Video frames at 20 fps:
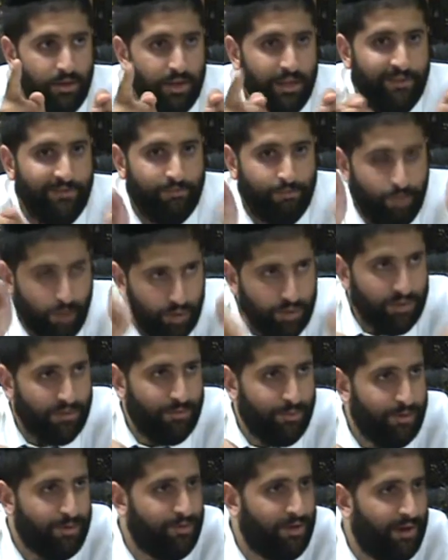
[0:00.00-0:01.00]
If both of
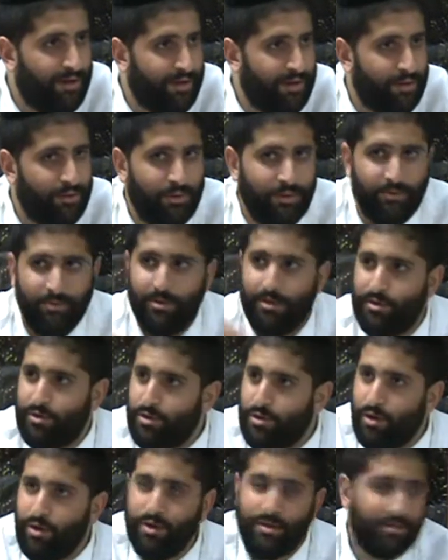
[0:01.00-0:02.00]
them are drowning in a river, the
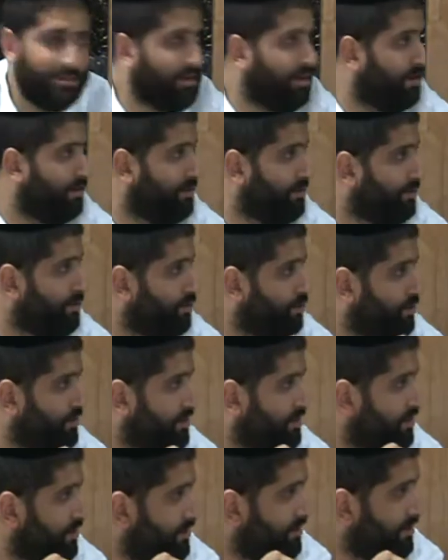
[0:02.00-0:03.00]
Torah scholar who is
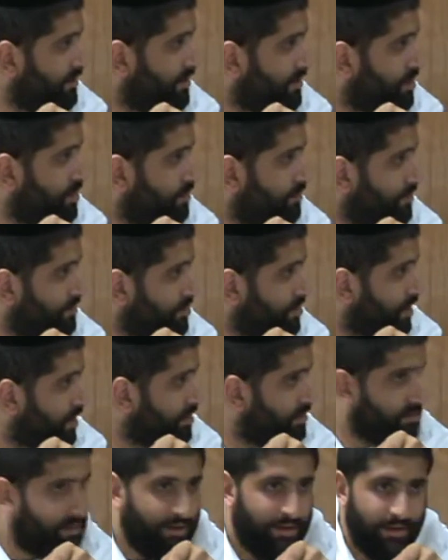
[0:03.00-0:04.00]
an illegitimate
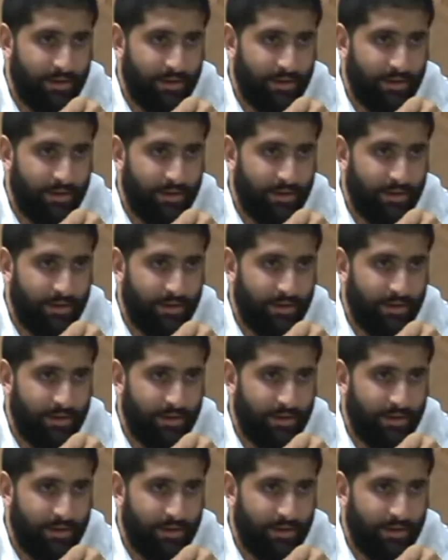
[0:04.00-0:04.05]
child,